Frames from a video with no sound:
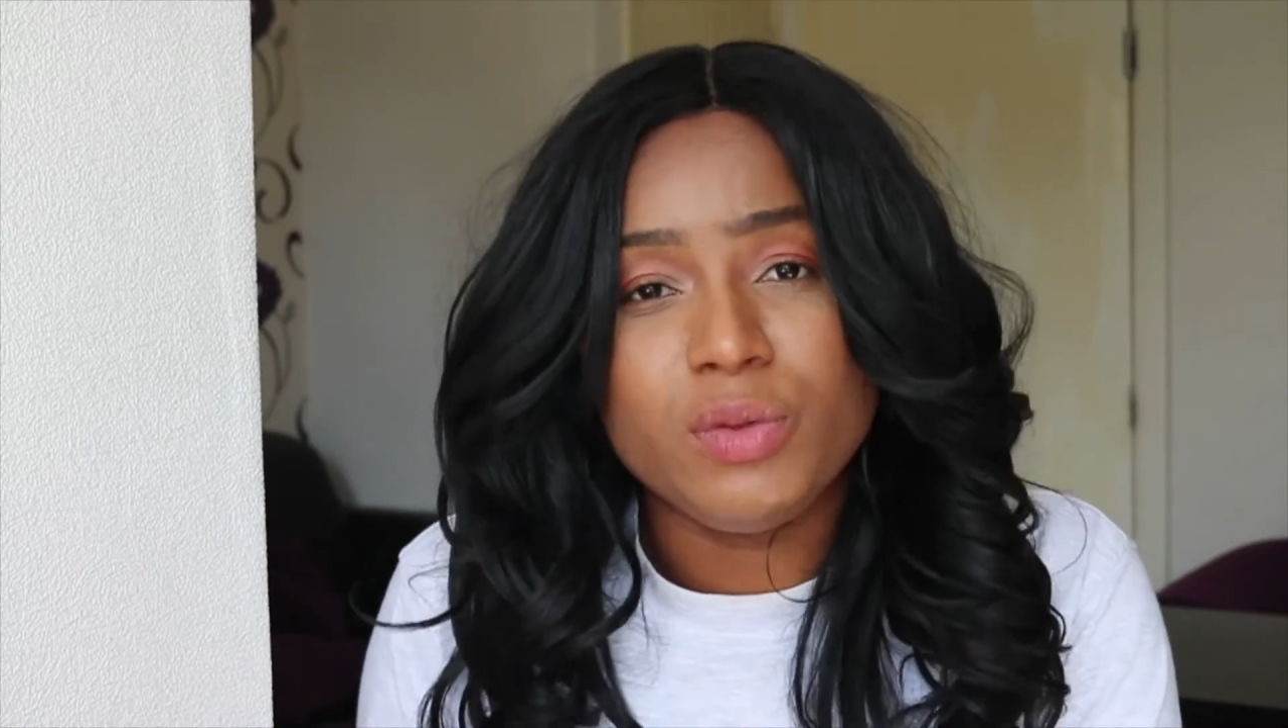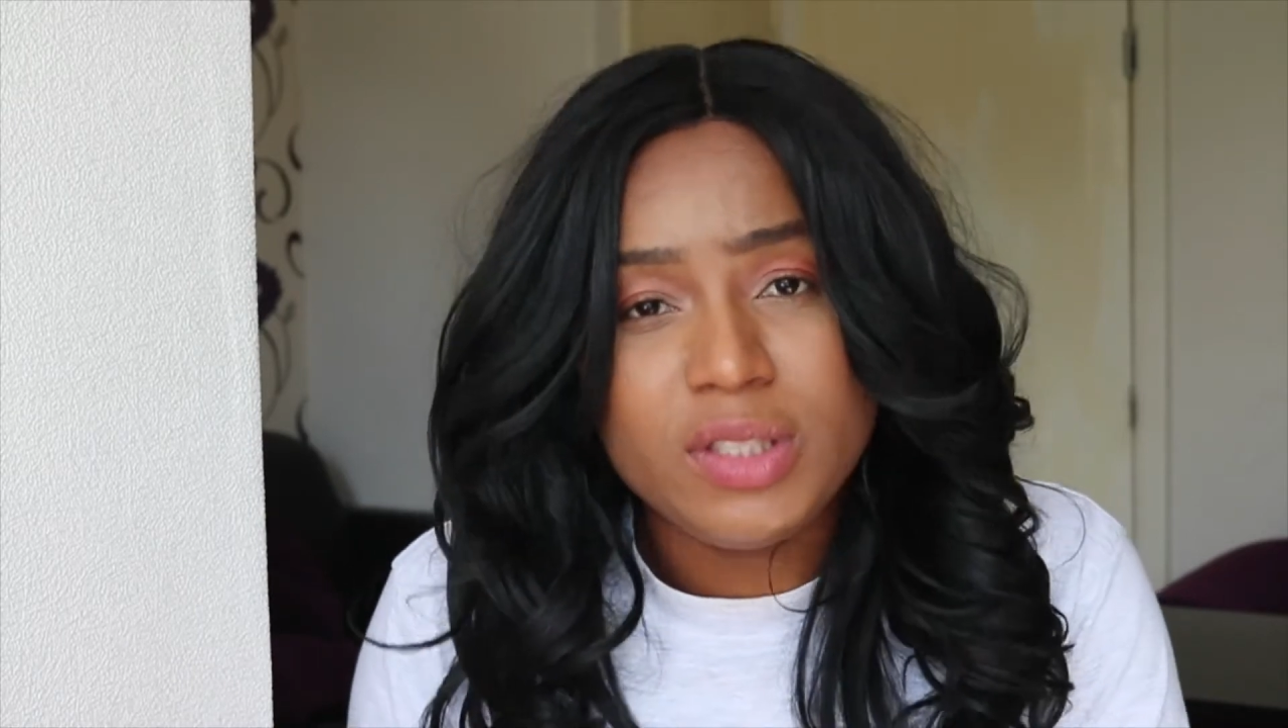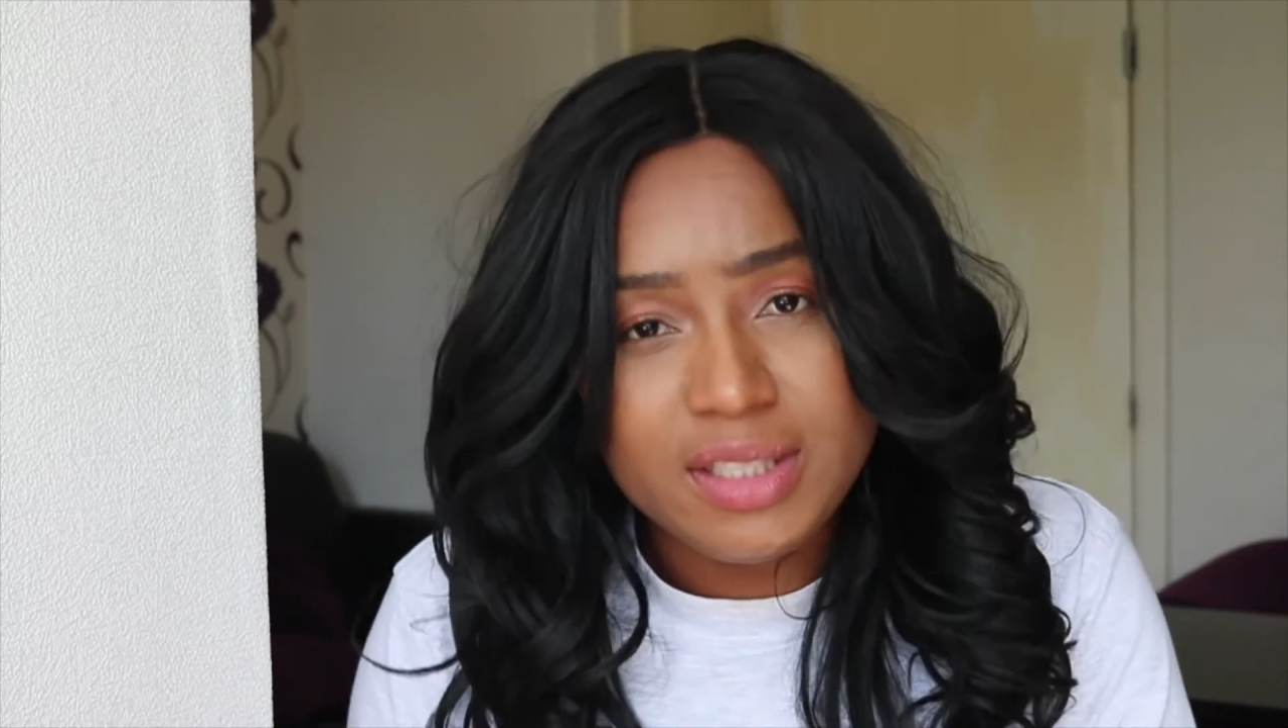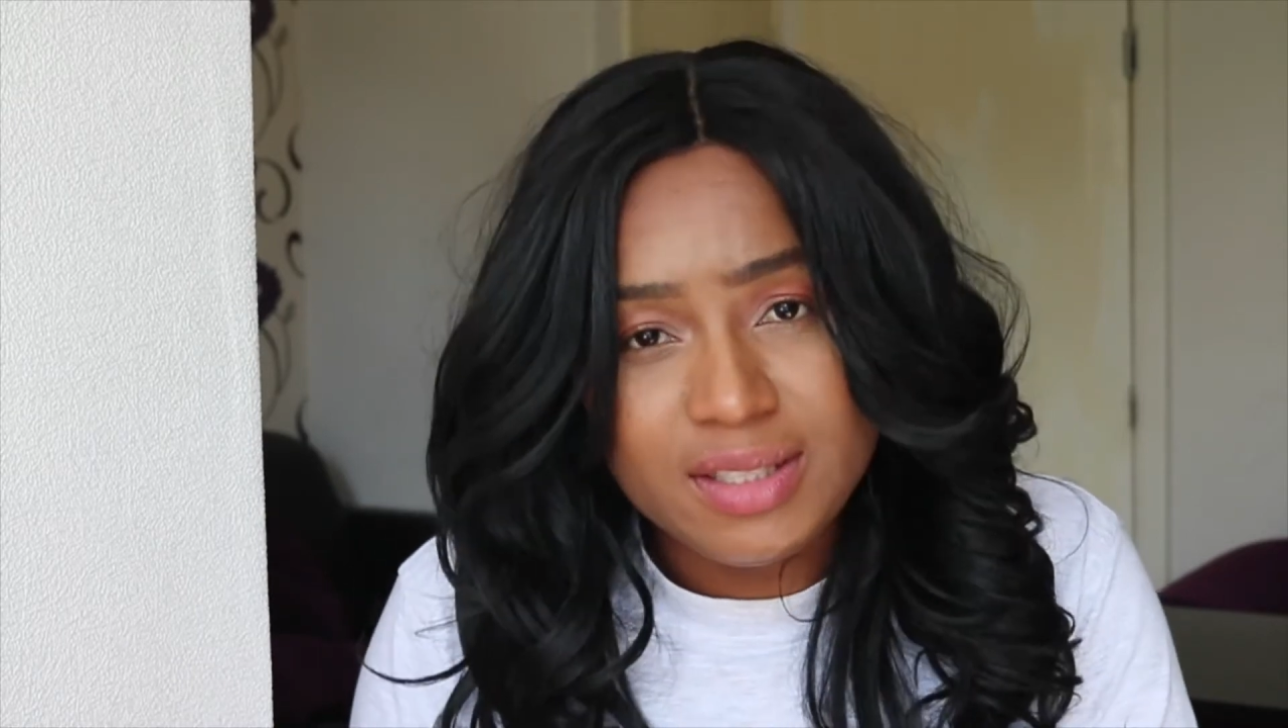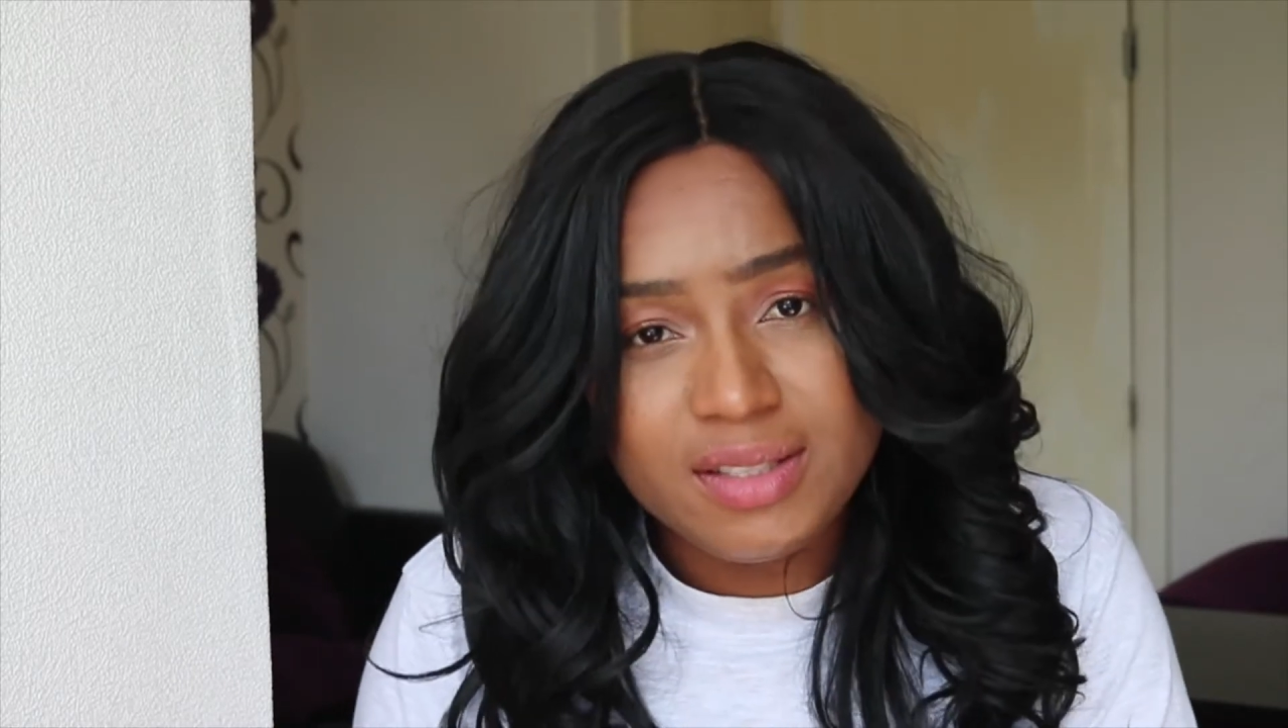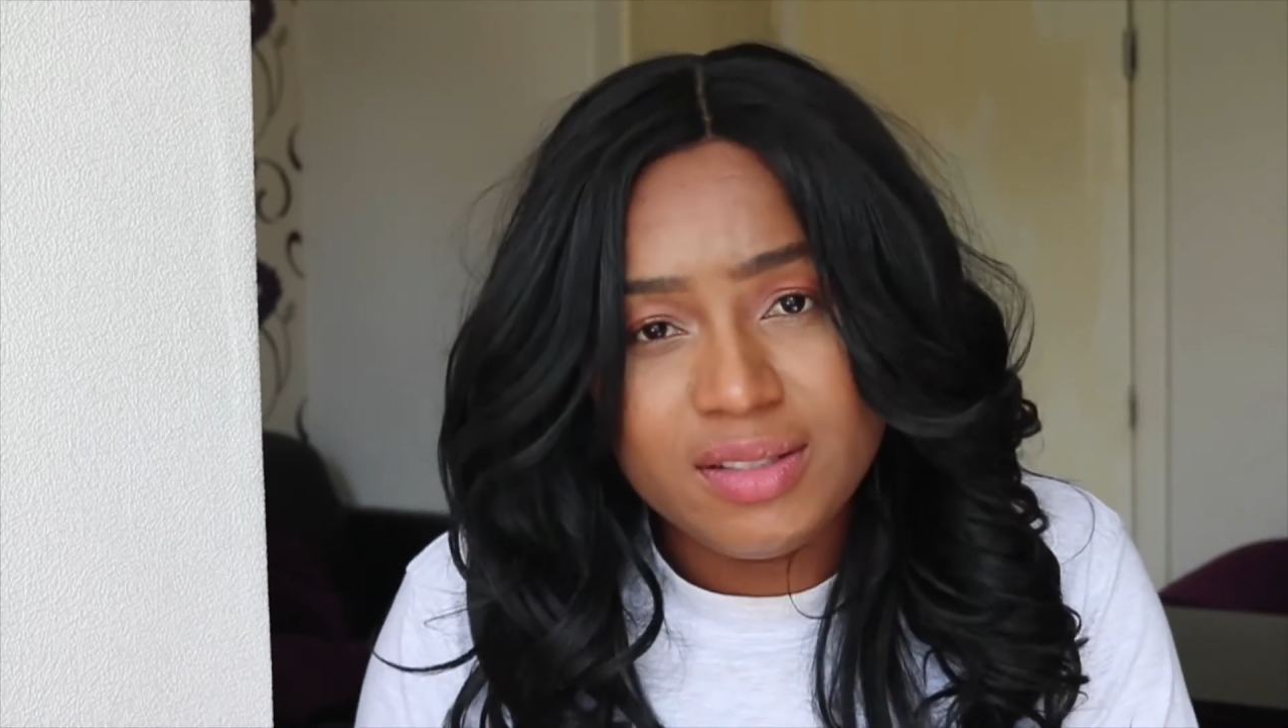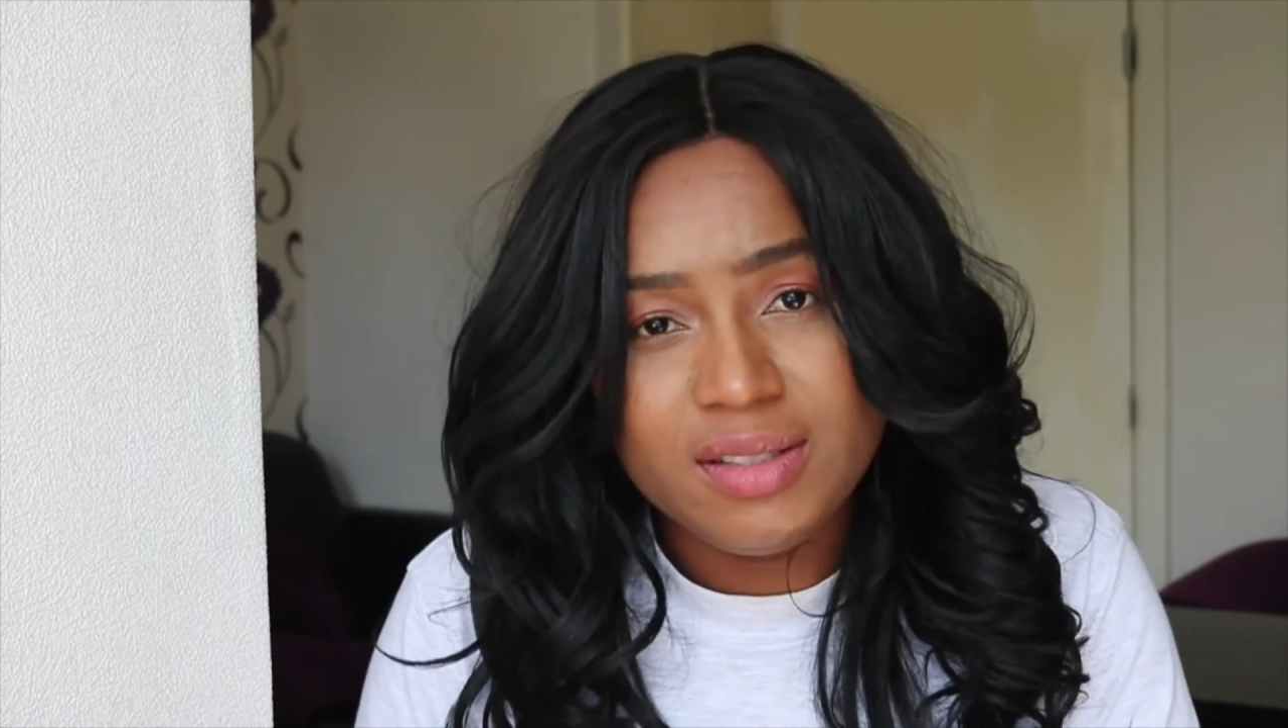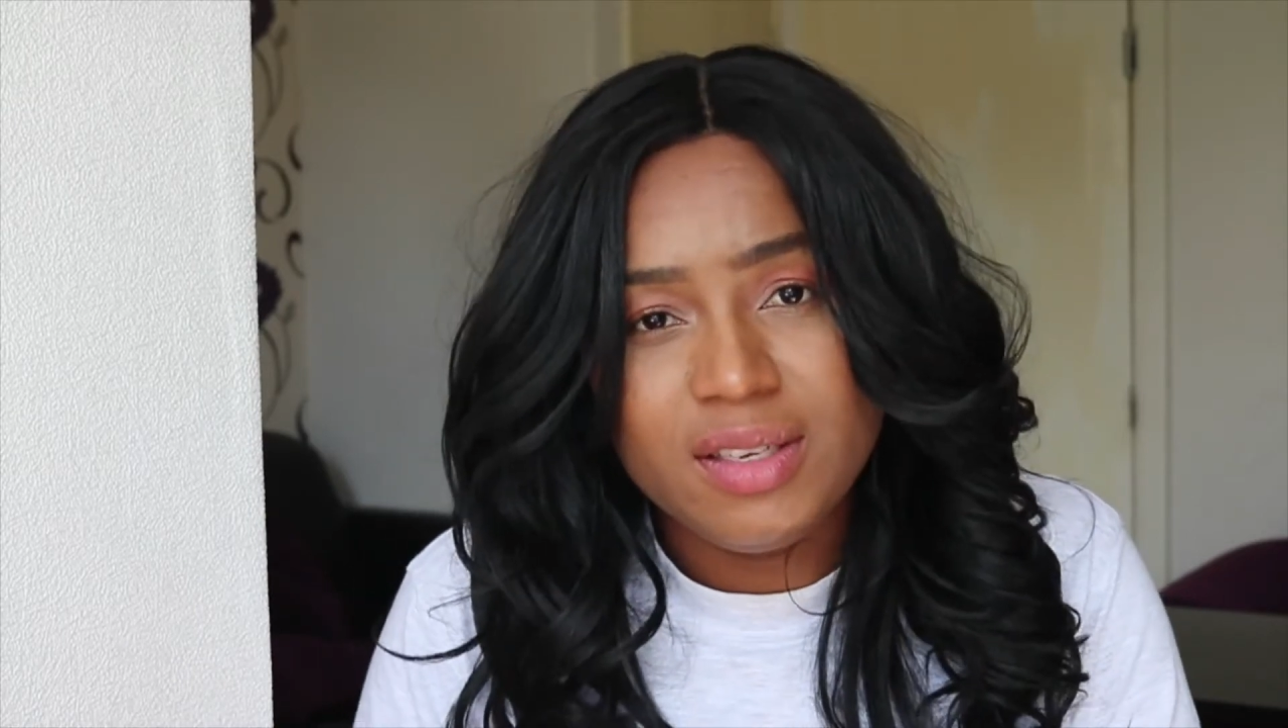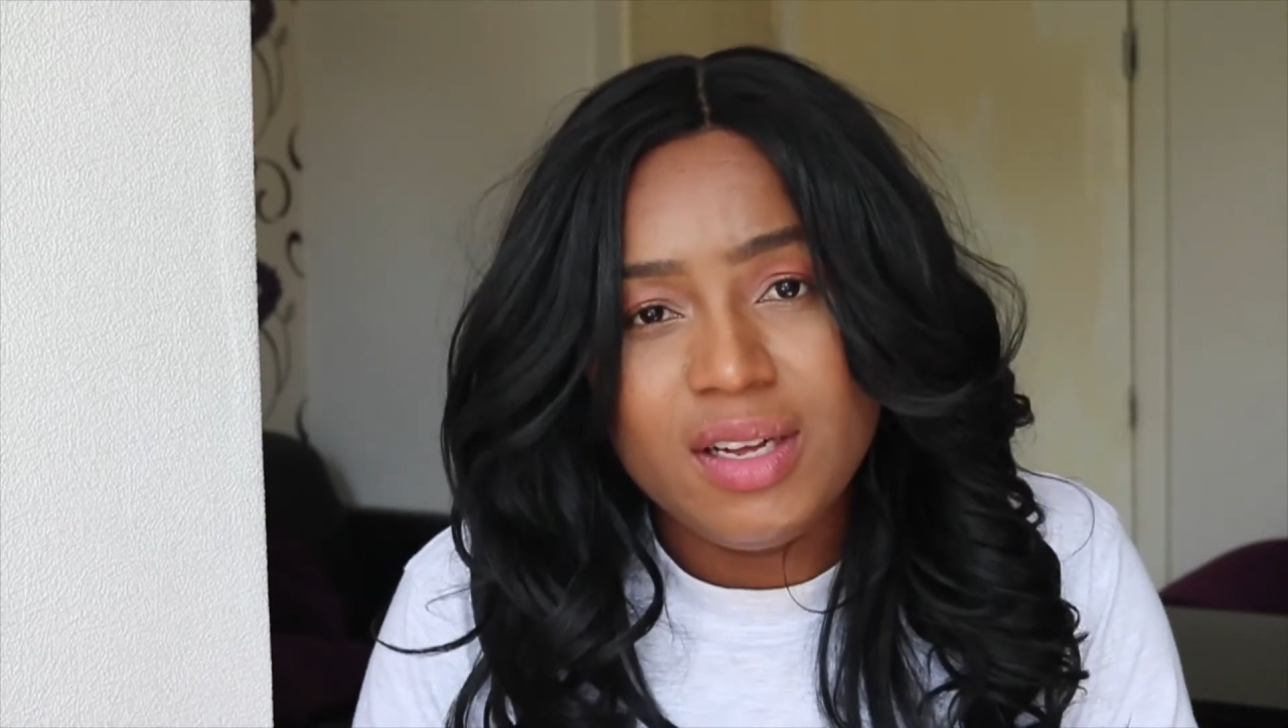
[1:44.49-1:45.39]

season.